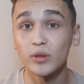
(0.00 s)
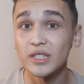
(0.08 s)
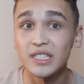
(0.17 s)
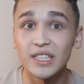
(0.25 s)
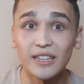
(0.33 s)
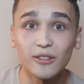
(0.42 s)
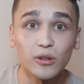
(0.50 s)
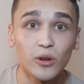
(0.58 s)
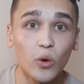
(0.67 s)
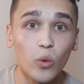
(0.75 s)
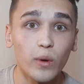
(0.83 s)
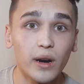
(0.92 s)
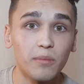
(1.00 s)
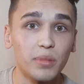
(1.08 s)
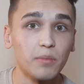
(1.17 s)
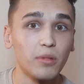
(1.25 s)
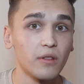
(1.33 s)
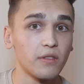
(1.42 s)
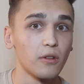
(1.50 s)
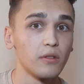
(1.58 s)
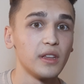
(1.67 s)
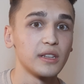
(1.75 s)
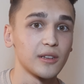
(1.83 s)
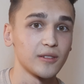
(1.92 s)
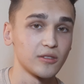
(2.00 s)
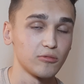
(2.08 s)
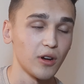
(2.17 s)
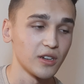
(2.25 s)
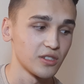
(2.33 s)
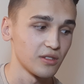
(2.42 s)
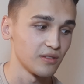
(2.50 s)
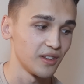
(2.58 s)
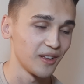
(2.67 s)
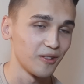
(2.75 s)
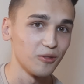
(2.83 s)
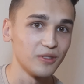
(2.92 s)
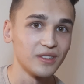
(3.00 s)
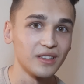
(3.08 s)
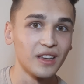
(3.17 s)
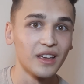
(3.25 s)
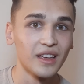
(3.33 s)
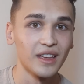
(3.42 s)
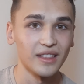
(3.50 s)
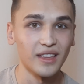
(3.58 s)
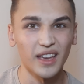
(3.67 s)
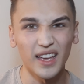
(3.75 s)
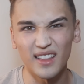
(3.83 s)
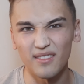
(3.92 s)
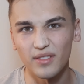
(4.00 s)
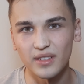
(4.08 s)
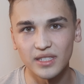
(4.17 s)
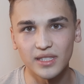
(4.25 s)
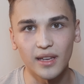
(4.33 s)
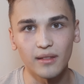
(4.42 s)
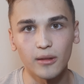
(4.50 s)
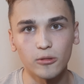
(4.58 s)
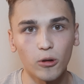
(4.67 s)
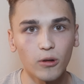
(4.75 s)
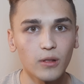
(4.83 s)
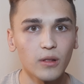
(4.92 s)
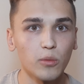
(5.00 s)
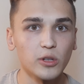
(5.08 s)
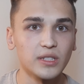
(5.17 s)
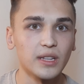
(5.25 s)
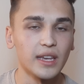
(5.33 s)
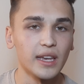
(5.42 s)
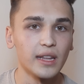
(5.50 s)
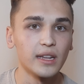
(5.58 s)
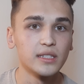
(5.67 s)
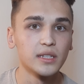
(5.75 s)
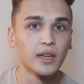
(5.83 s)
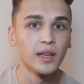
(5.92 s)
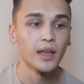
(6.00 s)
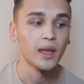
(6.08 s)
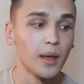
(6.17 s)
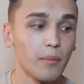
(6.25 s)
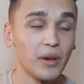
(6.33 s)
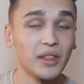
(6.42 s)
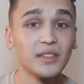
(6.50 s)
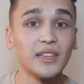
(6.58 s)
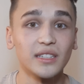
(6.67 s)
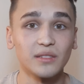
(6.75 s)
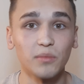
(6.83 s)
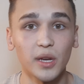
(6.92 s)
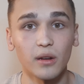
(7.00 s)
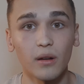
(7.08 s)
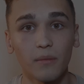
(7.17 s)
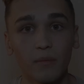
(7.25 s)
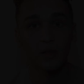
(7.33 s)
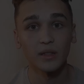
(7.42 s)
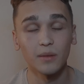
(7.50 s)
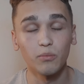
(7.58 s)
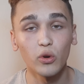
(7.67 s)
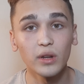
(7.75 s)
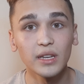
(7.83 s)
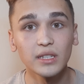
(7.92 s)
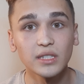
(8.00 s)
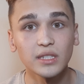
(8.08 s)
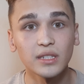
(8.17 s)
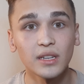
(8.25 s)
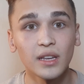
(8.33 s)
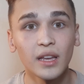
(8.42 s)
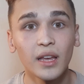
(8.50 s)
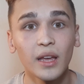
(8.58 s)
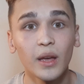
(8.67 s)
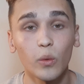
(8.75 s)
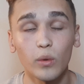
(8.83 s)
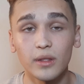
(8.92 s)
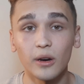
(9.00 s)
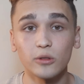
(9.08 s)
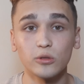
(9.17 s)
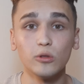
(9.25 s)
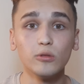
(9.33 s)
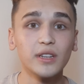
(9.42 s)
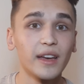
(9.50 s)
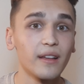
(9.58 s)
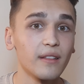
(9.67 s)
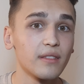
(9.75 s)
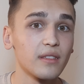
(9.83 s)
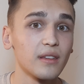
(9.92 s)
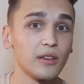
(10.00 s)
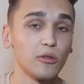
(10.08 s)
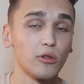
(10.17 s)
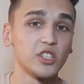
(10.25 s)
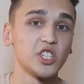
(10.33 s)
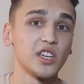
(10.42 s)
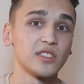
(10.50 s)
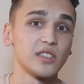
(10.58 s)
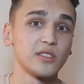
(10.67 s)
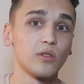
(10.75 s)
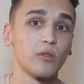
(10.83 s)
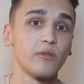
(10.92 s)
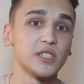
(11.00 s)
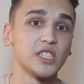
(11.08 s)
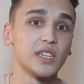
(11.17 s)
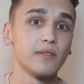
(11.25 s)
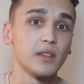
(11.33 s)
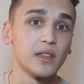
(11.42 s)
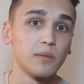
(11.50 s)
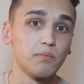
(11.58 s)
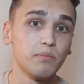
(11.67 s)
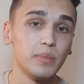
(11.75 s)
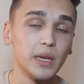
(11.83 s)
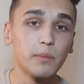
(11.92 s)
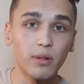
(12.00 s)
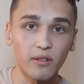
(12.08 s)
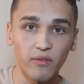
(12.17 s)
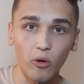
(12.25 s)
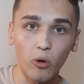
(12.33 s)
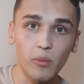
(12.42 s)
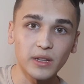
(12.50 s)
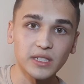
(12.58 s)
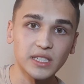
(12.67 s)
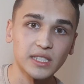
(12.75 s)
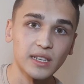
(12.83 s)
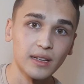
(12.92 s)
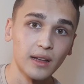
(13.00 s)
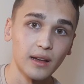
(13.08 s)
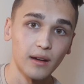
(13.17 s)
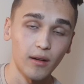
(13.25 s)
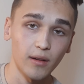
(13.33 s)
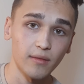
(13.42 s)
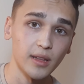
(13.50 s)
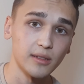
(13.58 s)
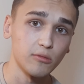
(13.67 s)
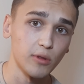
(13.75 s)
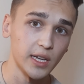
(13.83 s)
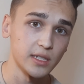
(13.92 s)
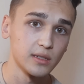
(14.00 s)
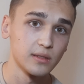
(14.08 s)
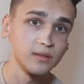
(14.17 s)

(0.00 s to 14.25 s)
Honestly, I don't know where people thought that construction, including the elephants and the turtle, was located, but that doesn't matter. The point is, without good health, your chances of achieving that peak performance aren't that great.